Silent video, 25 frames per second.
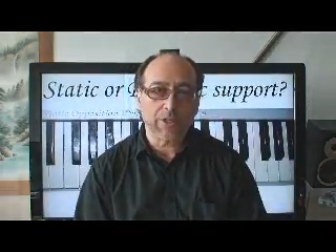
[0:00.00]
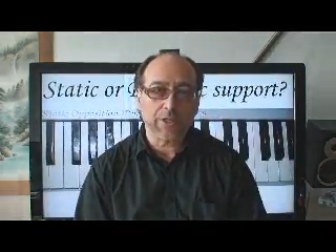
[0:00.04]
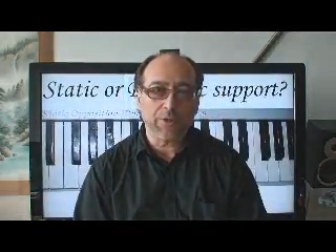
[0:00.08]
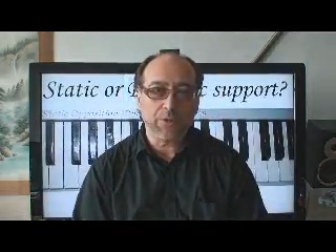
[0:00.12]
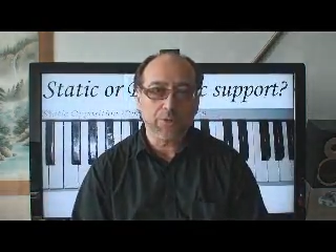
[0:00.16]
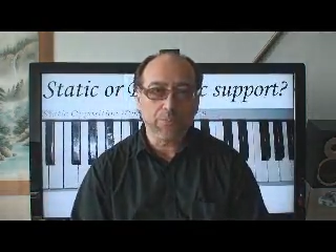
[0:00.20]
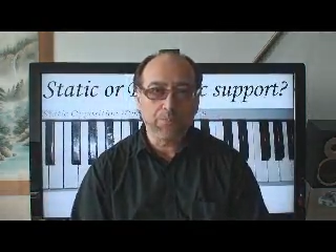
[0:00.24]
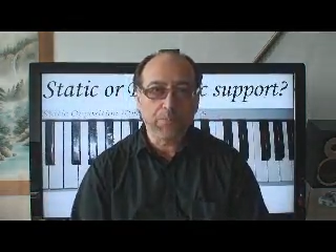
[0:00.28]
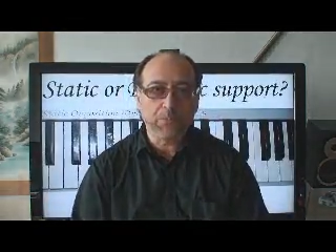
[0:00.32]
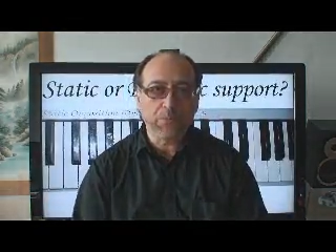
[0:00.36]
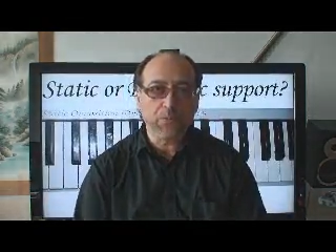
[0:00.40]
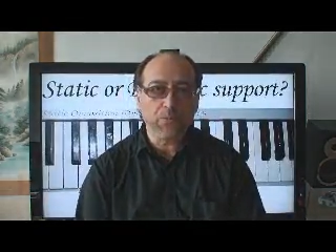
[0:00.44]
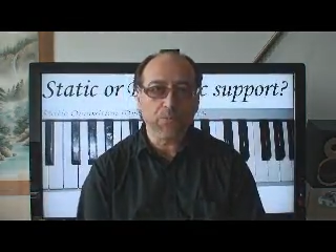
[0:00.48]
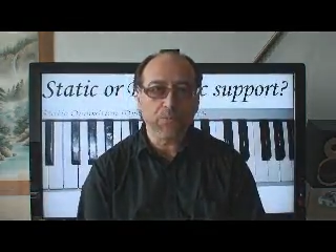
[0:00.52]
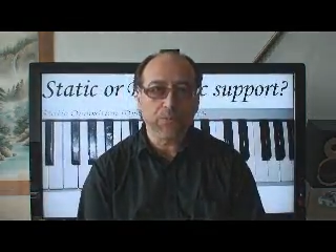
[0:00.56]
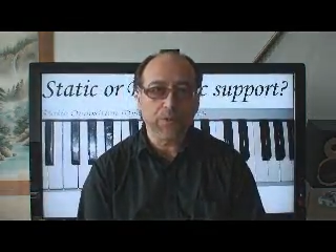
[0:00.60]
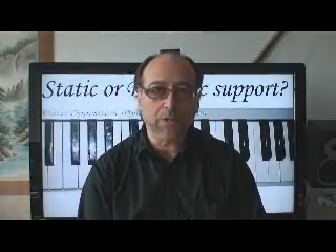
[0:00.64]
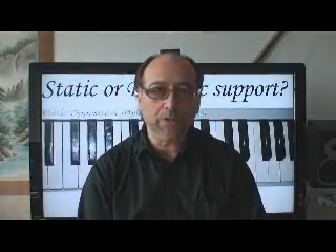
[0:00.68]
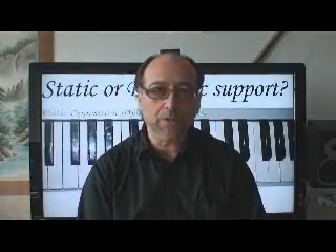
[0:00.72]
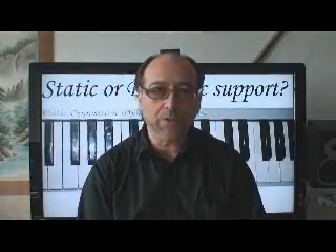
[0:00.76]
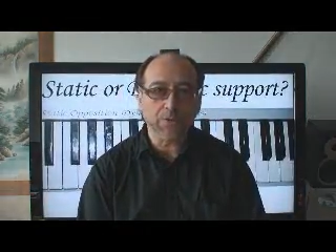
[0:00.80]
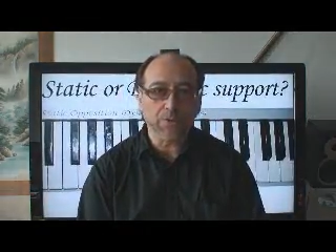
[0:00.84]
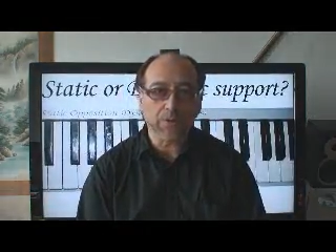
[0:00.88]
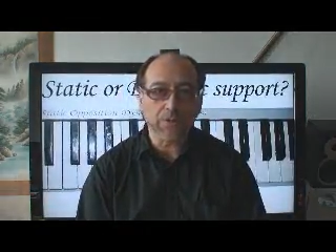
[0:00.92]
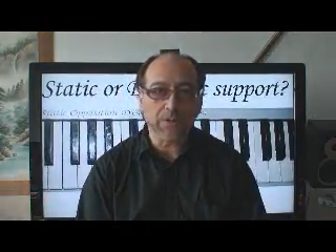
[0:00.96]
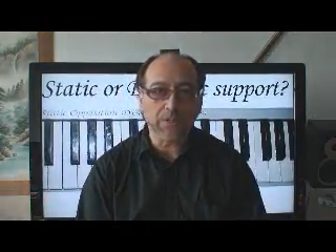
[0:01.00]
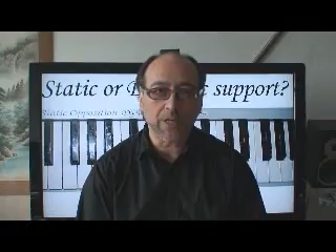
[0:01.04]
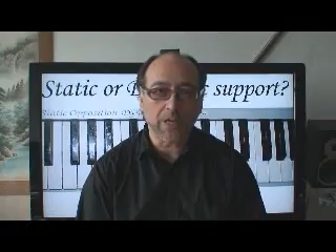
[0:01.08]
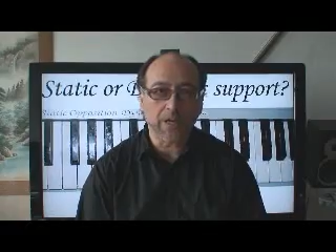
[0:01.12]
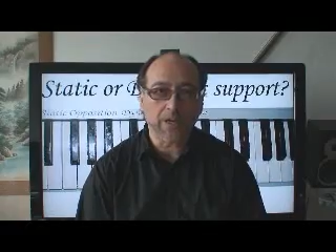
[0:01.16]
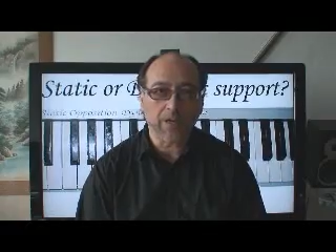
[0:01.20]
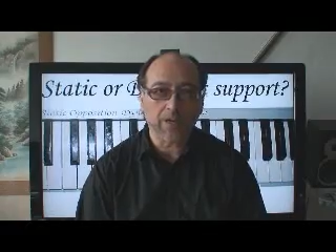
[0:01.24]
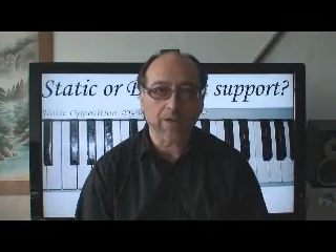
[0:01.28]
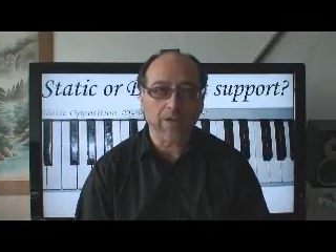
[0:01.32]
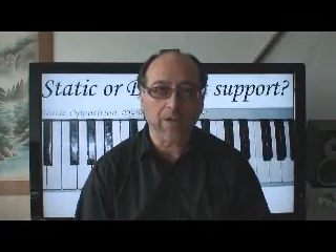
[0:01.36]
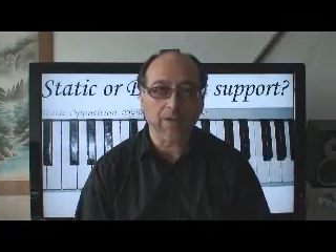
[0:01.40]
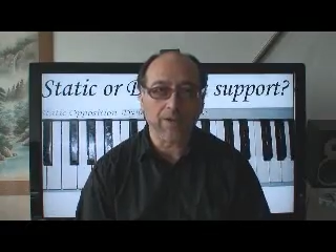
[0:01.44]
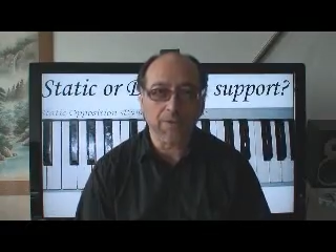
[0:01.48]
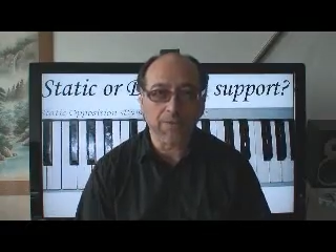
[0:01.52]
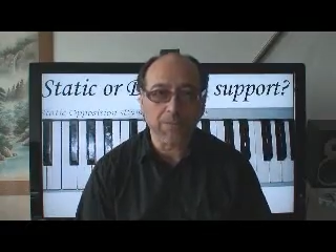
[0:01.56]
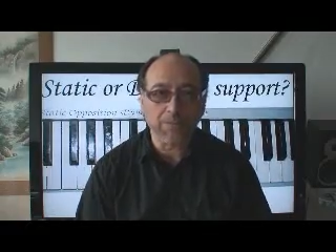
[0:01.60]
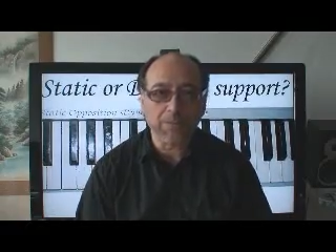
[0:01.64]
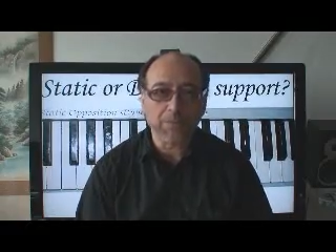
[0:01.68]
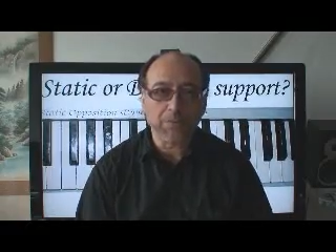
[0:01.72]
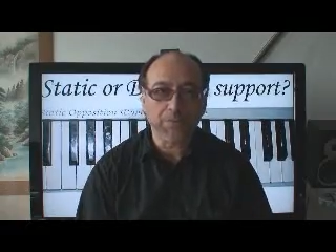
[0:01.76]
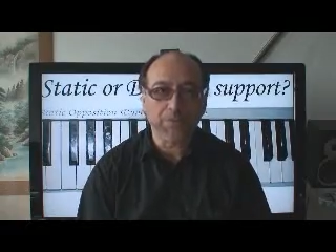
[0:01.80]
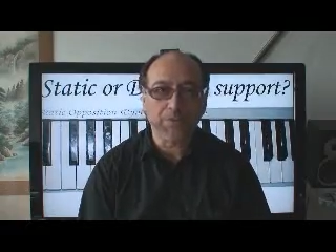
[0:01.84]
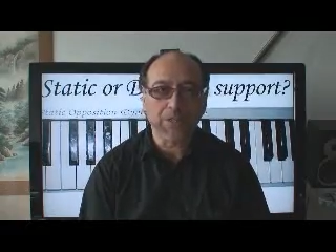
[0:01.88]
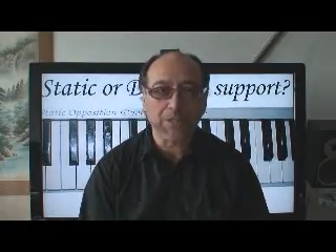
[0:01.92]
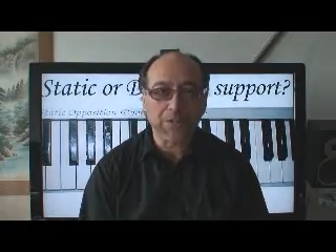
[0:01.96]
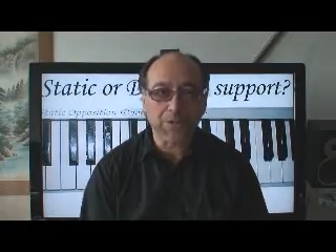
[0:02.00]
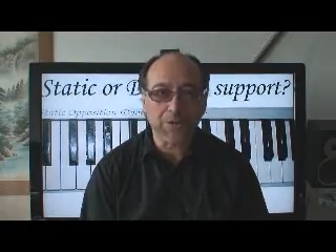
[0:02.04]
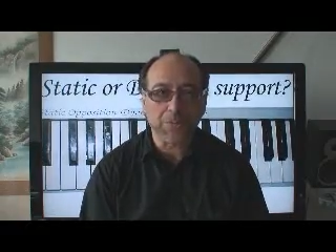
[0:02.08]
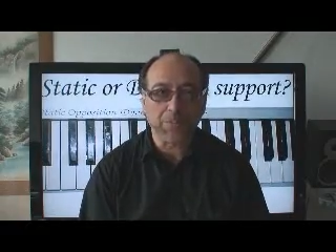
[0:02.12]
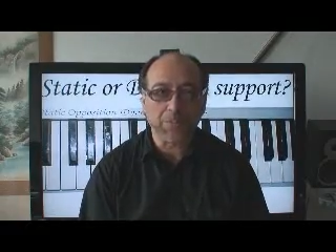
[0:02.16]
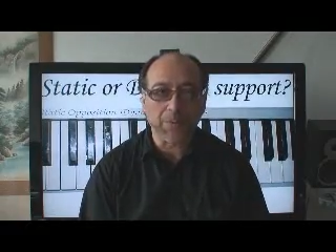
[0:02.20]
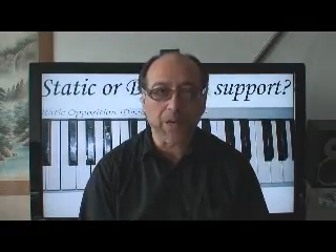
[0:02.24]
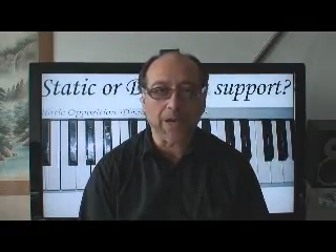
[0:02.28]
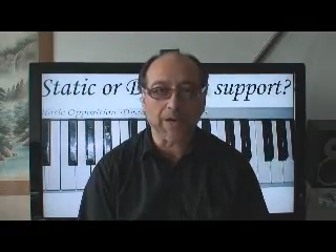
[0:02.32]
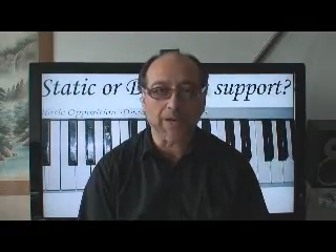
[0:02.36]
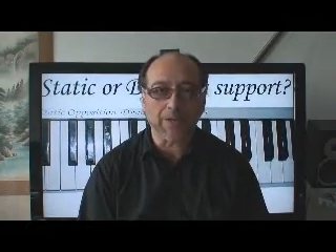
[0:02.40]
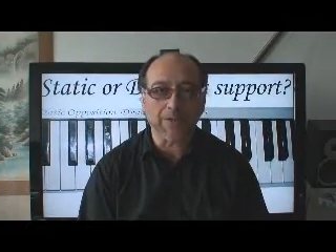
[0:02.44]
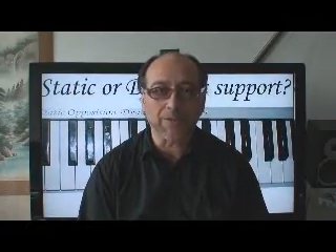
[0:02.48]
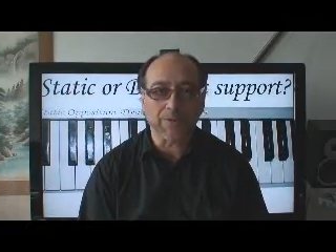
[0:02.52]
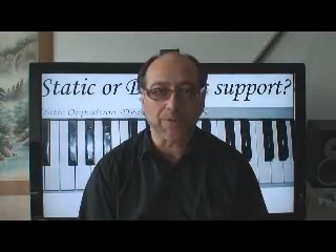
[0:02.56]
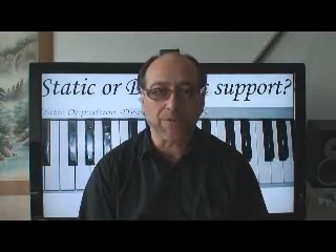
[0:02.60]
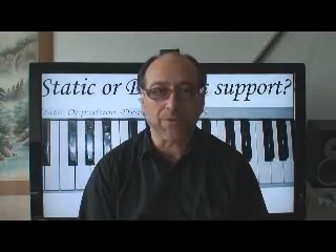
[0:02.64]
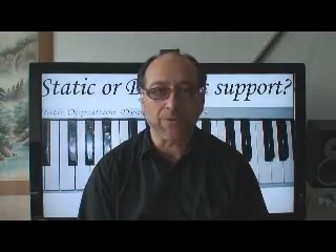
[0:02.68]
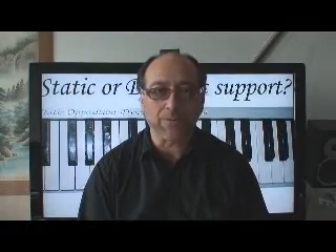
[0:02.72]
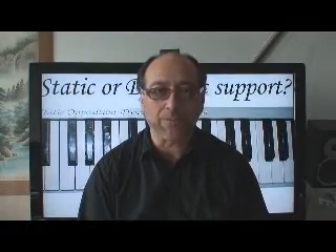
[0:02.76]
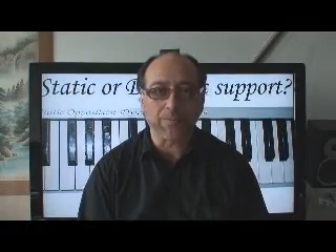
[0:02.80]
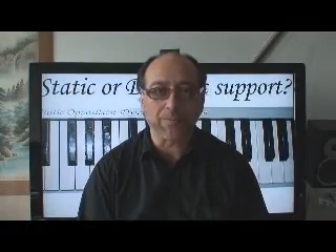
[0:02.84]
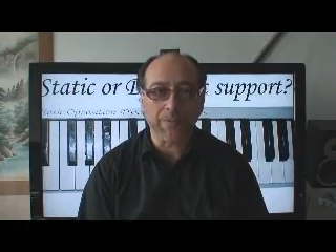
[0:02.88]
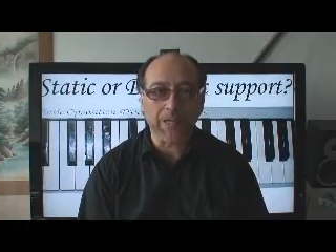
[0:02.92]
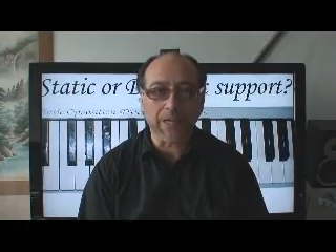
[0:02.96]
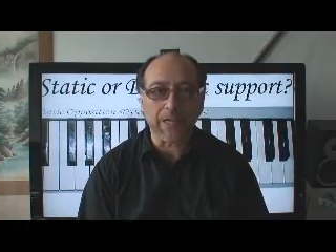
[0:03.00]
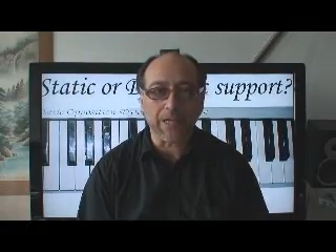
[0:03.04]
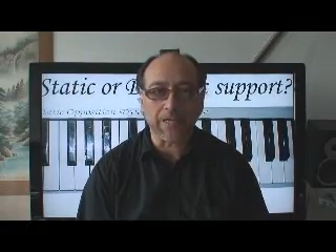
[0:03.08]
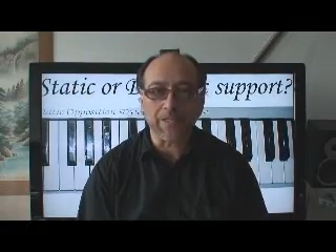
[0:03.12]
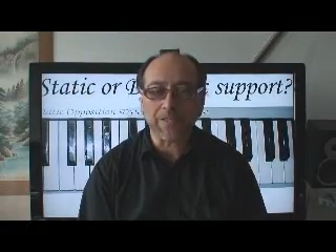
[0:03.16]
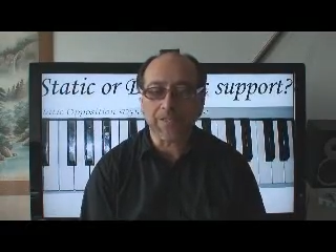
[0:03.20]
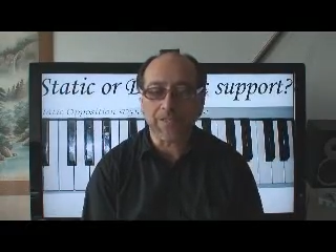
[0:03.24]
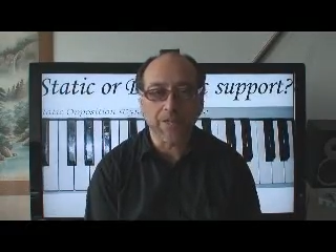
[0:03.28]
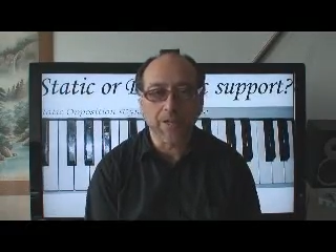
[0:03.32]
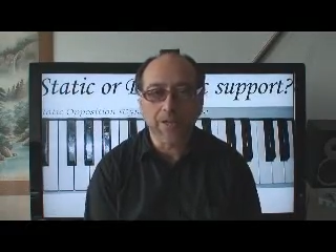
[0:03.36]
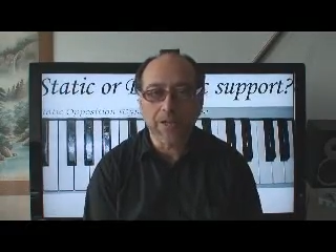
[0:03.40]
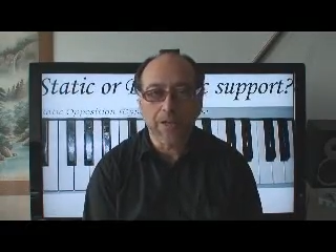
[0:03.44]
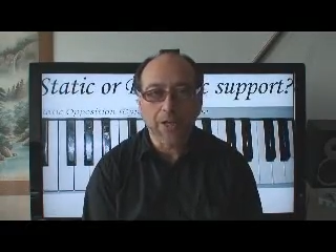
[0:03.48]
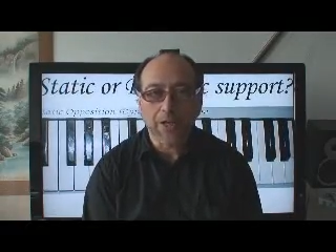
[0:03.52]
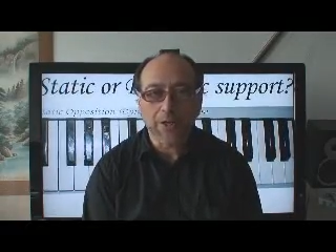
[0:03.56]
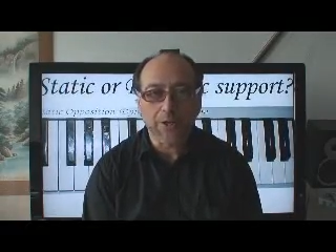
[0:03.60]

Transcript: and you prove that you're a tenor and you prove that you're baritone or bass,